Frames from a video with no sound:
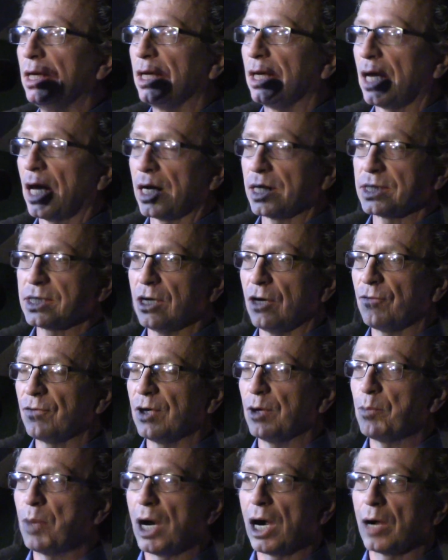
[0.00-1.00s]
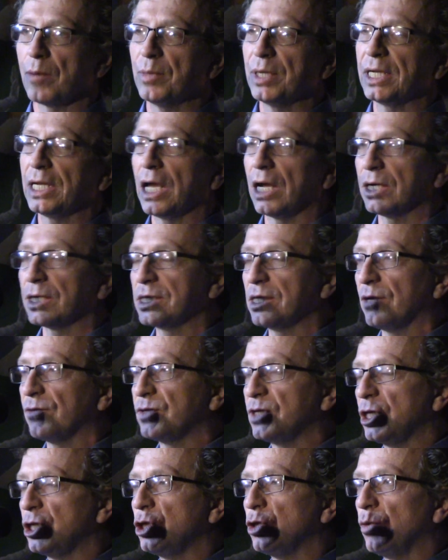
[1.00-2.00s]
got herself an apartment, got herself
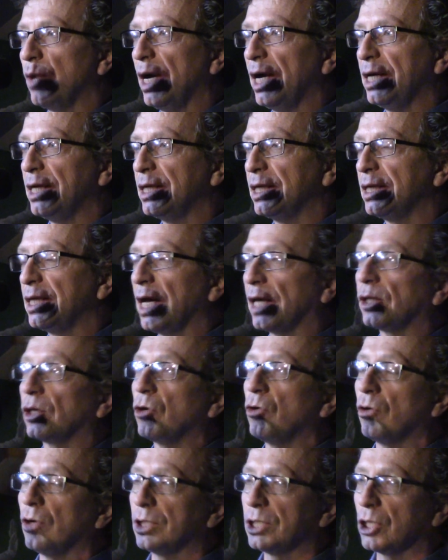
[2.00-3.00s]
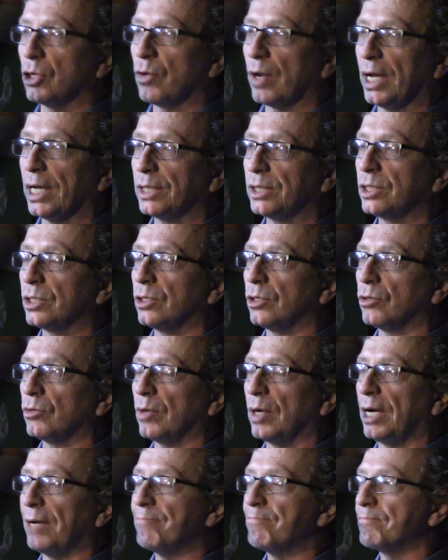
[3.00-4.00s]
situated, got the court to grant
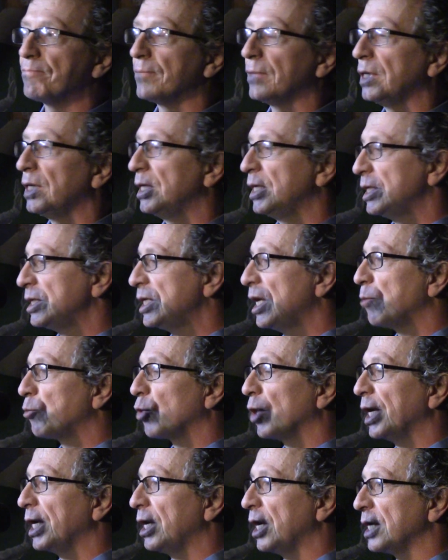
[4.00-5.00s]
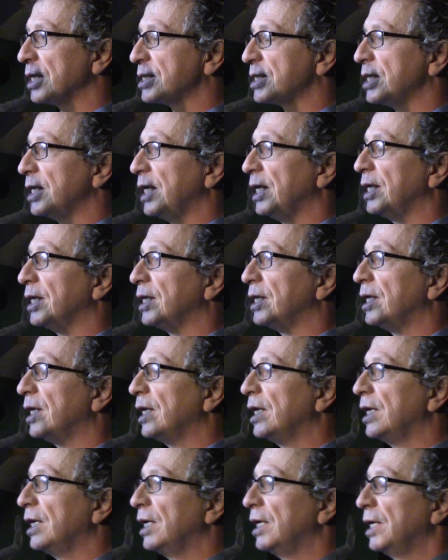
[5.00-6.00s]
her temporary custody. And
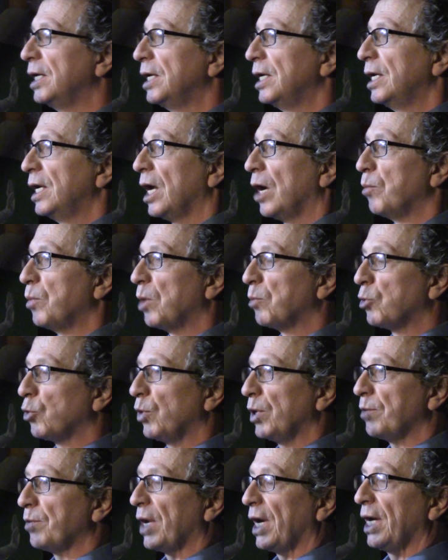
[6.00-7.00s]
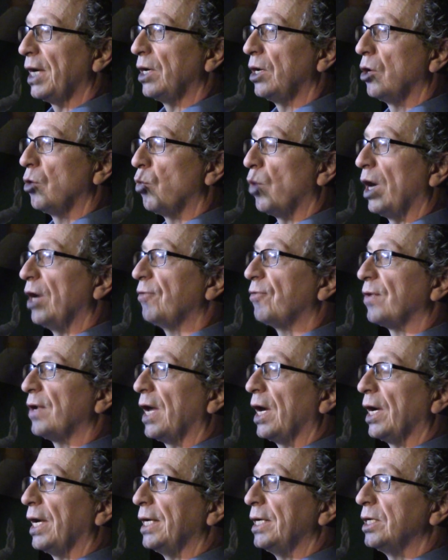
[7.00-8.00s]
I remember when my wife and
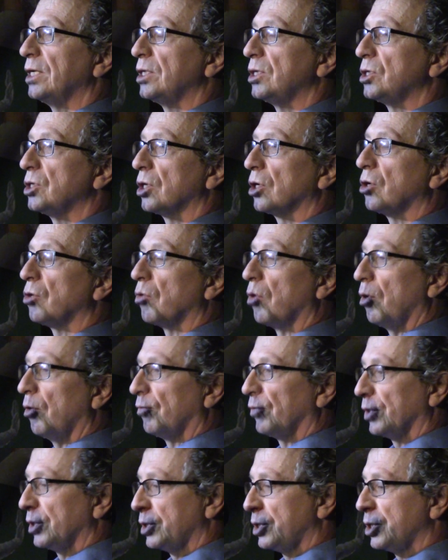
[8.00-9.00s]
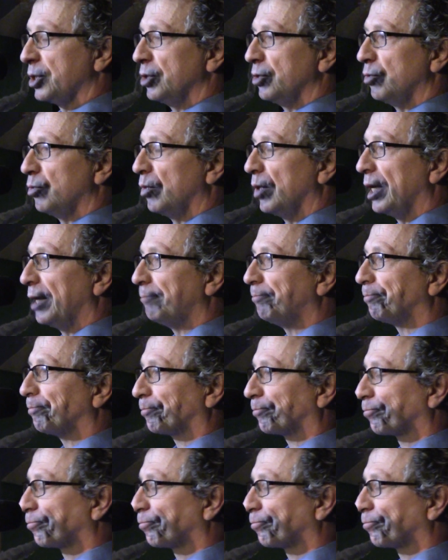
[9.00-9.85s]
I took her over to,